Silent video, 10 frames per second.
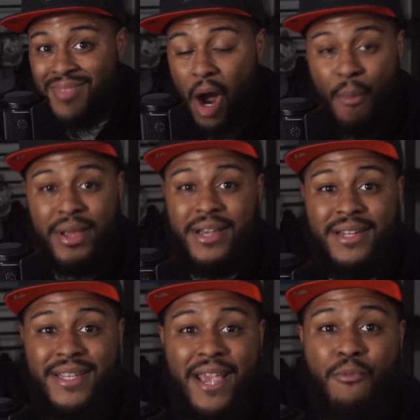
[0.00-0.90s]
Are we going
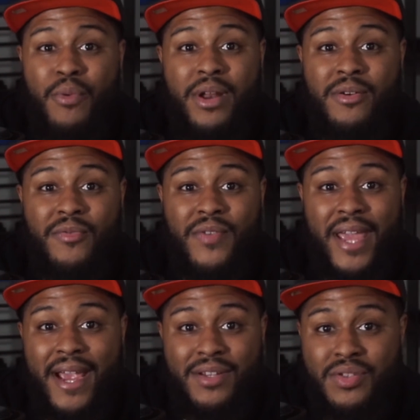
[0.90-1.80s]
to get rid of
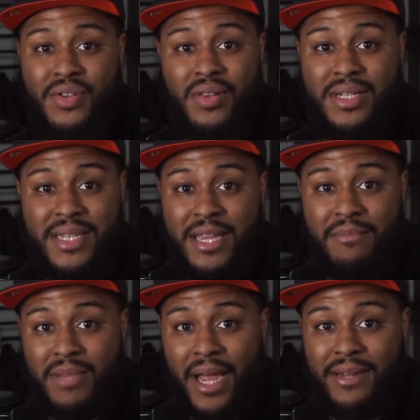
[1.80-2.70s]
cancers on the
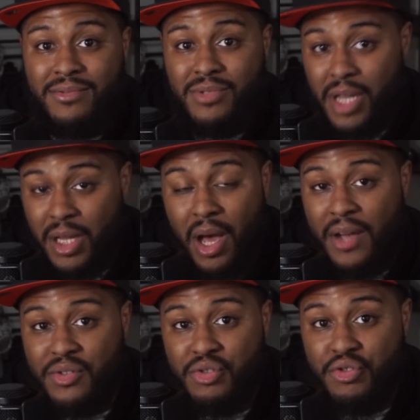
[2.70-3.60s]
team like
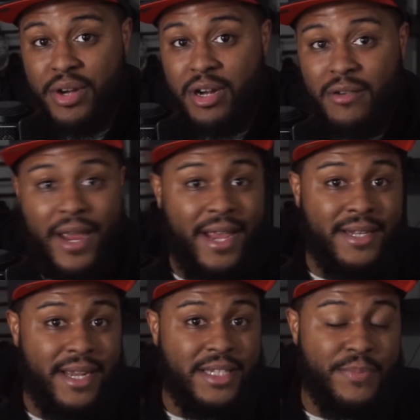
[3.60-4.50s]
Alonzo Trier
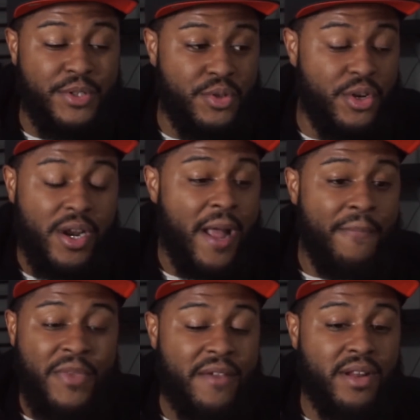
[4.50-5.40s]
and Dennis Smith Jr.
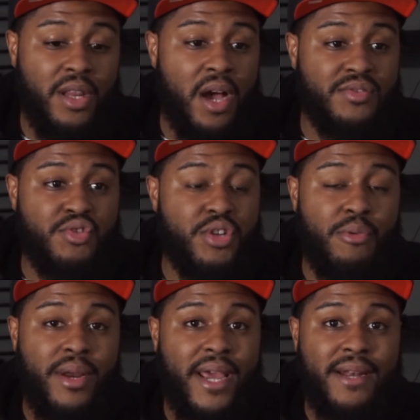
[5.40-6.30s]
Even Alonzo Trier,
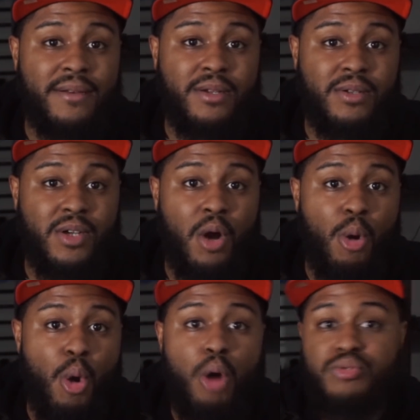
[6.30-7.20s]
we're getting
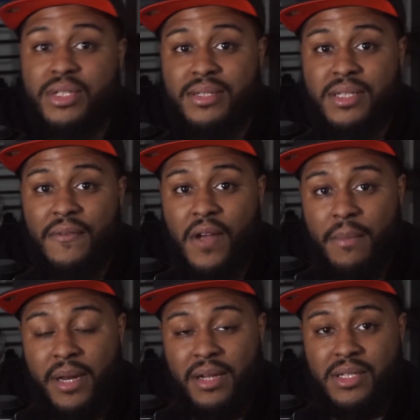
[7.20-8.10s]
quotes and stuff
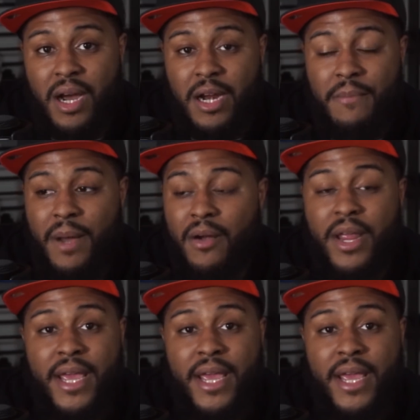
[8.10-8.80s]
coming out talking about